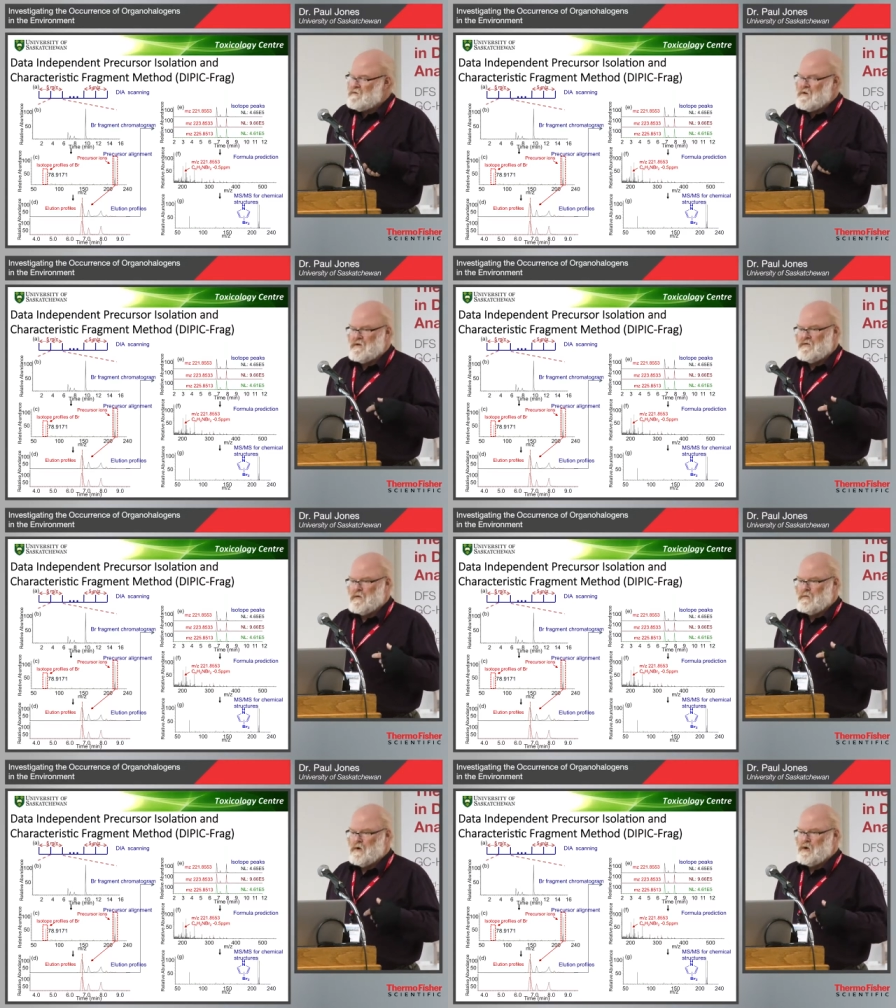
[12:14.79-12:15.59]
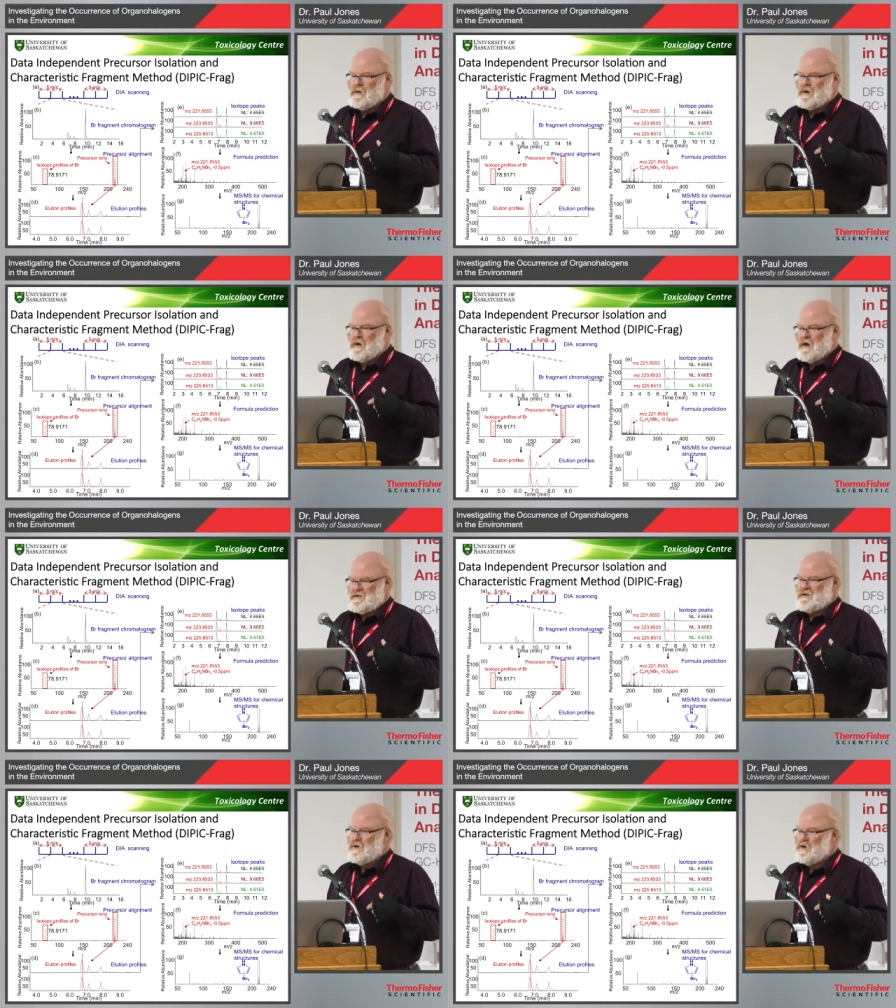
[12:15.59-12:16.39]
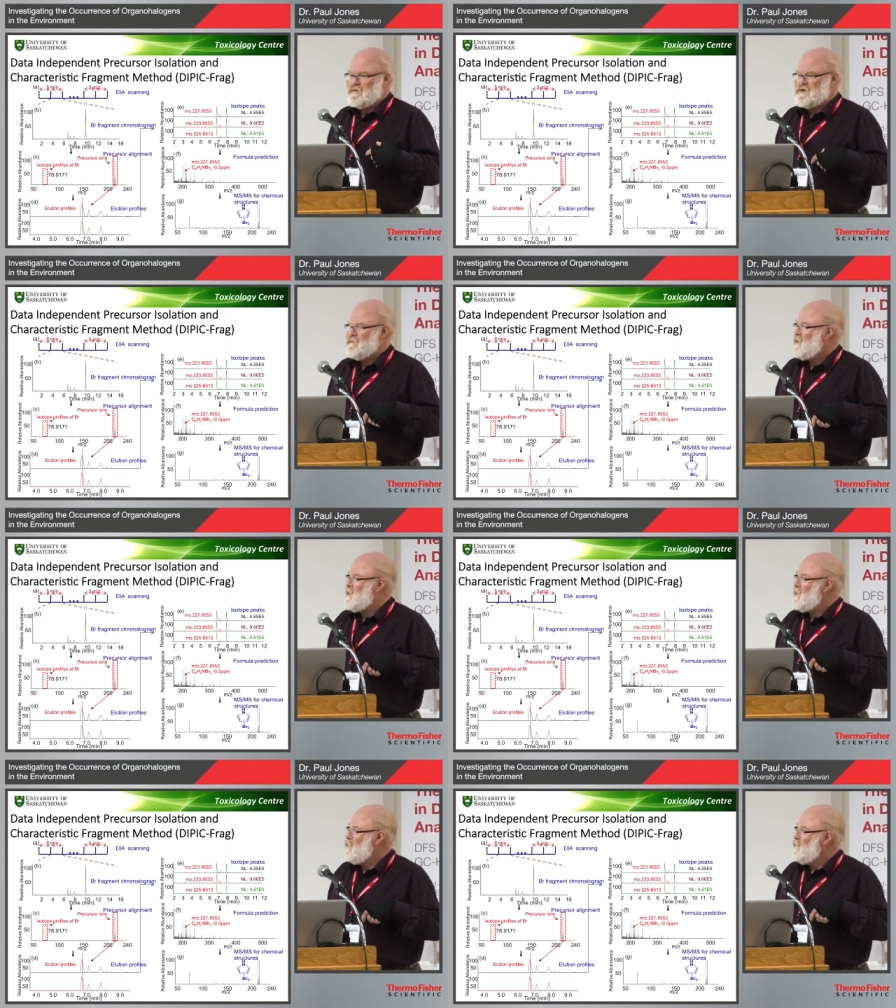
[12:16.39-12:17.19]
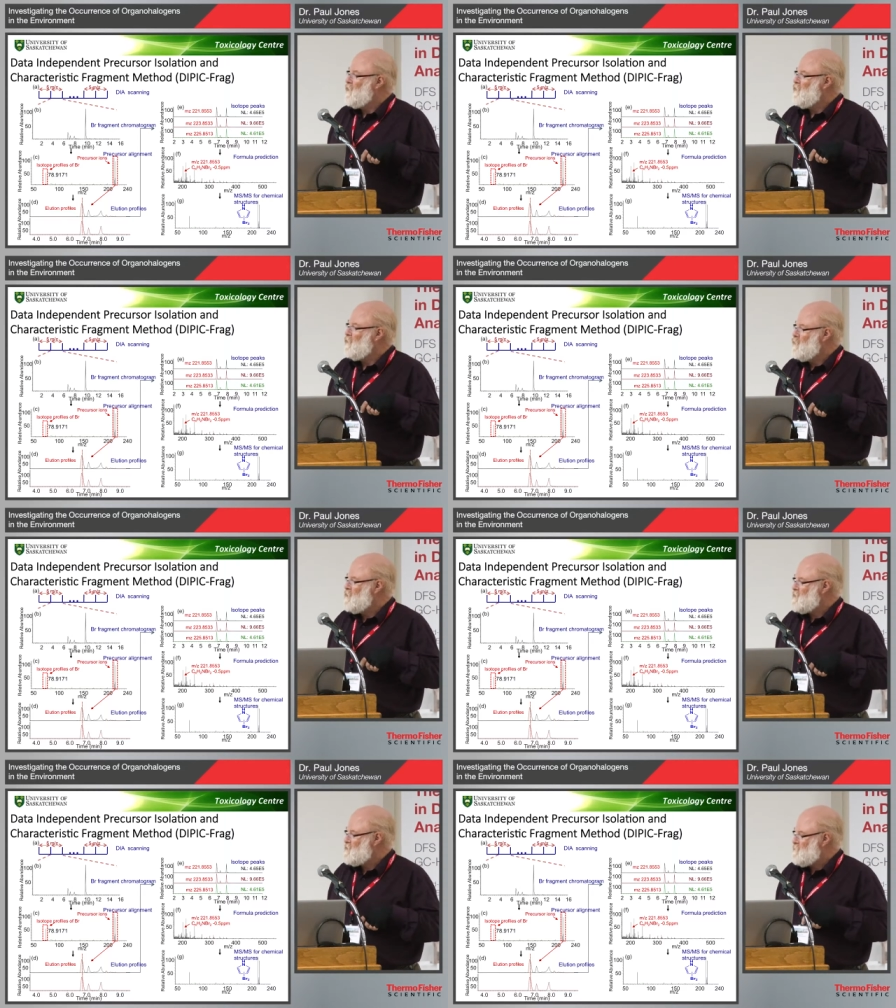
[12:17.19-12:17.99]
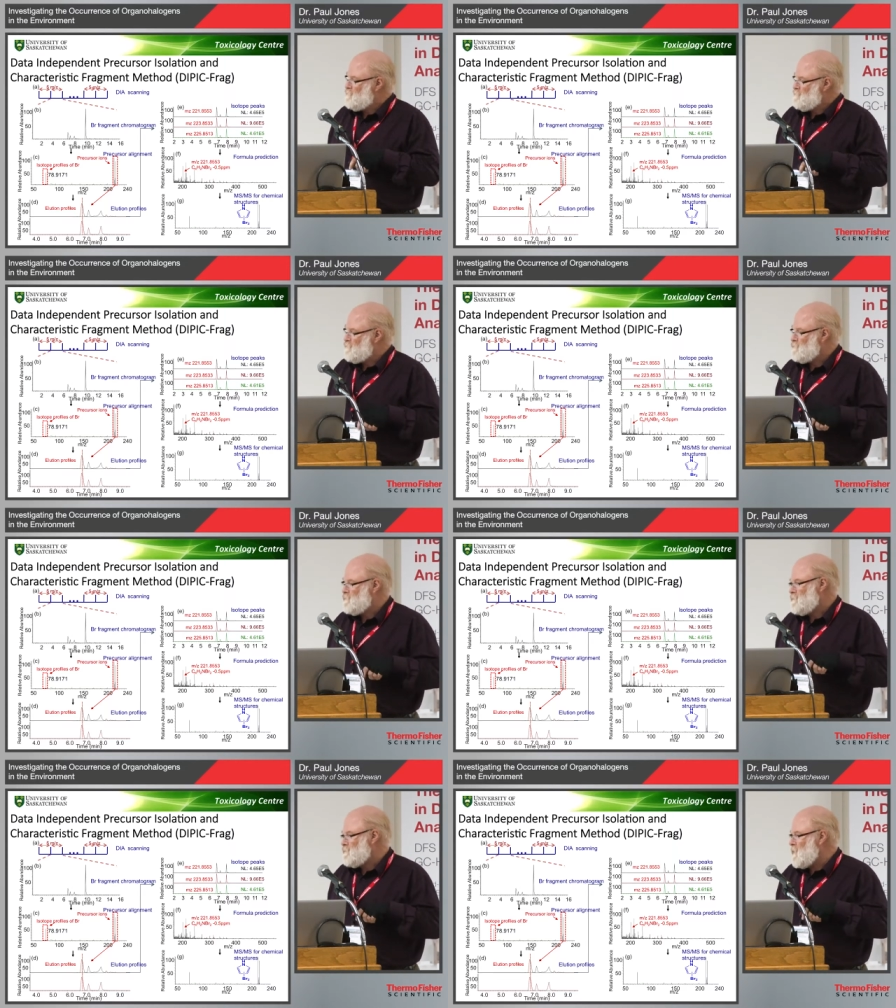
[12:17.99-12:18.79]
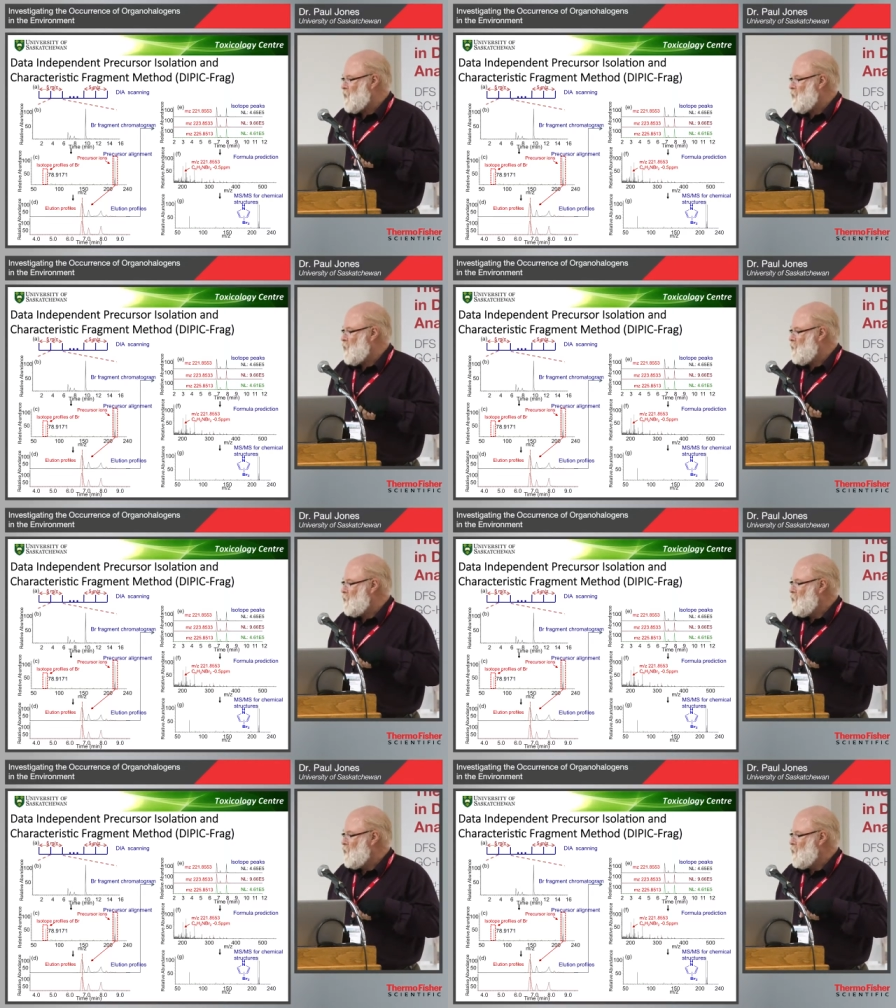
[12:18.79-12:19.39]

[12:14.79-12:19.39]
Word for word: of the different bromine isotopes uh, helps us do this. And